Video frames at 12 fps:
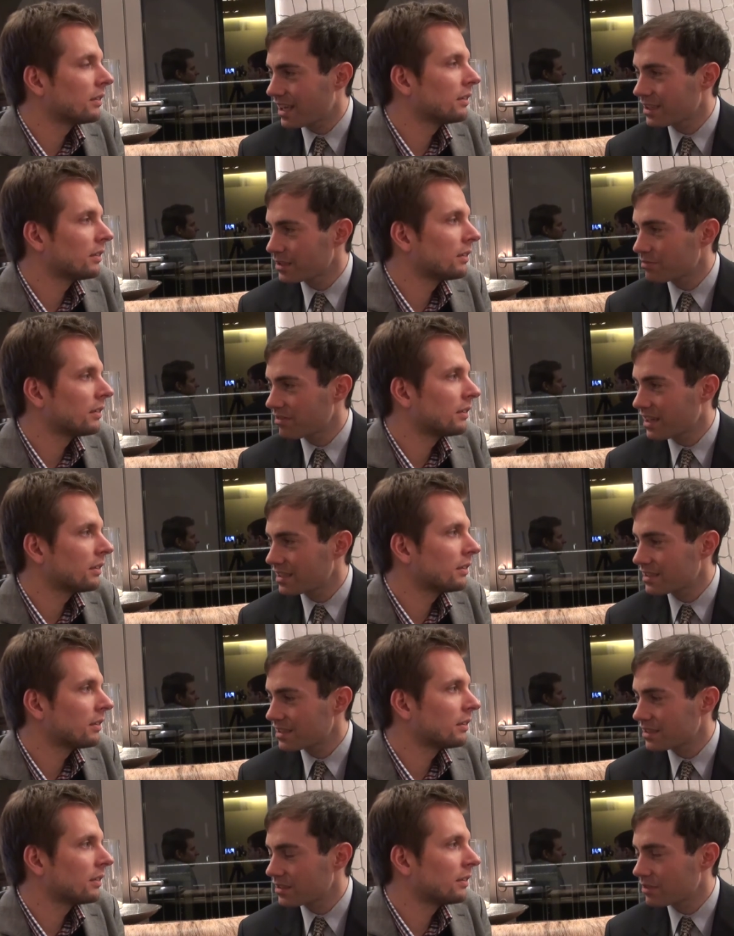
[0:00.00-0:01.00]
Speaker 1: higher
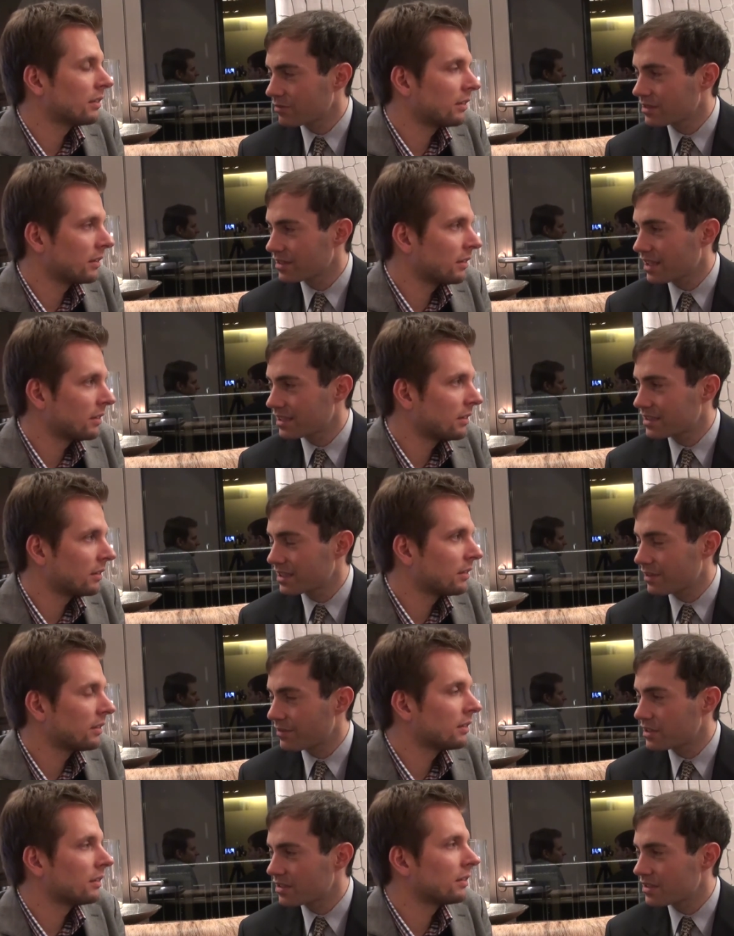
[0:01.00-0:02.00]
prices. No one likes the
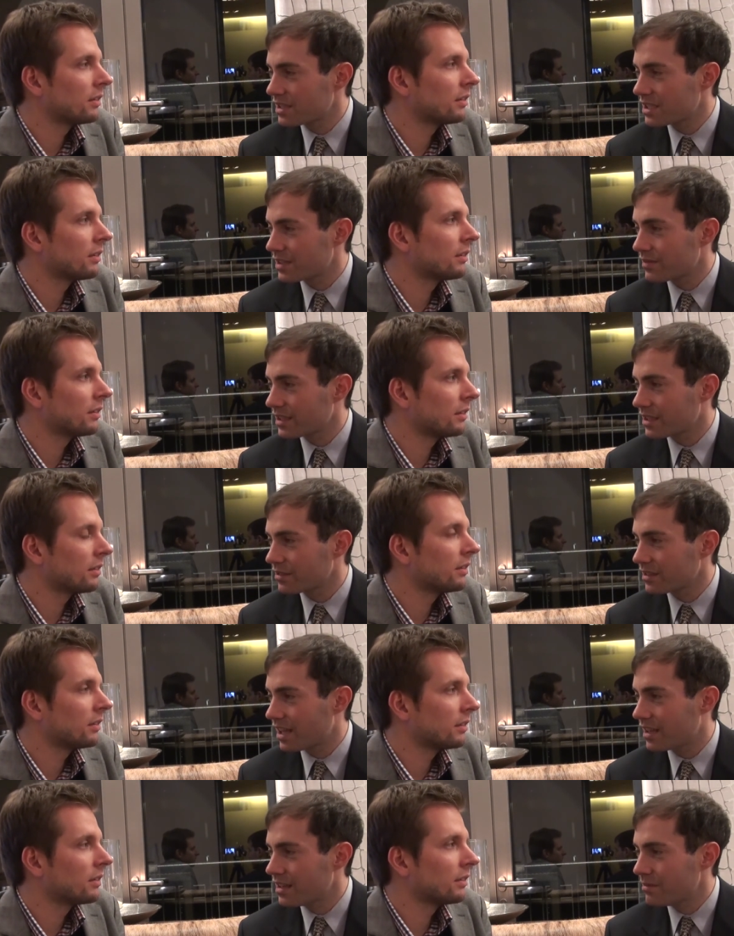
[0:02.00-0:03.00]
efficiencies of the
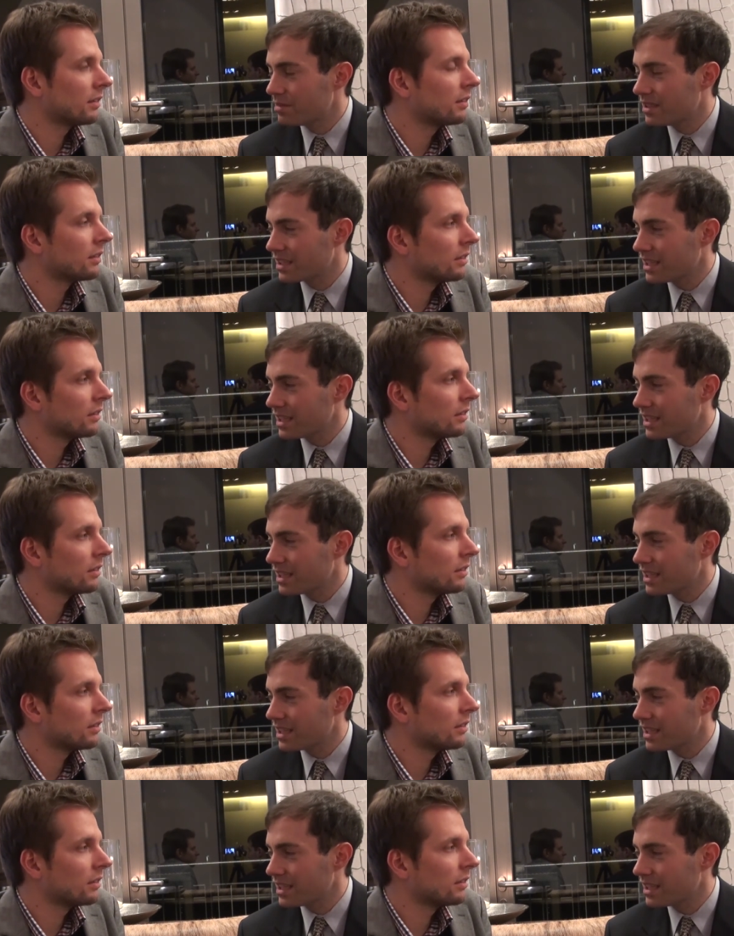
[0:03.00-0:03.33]
internet being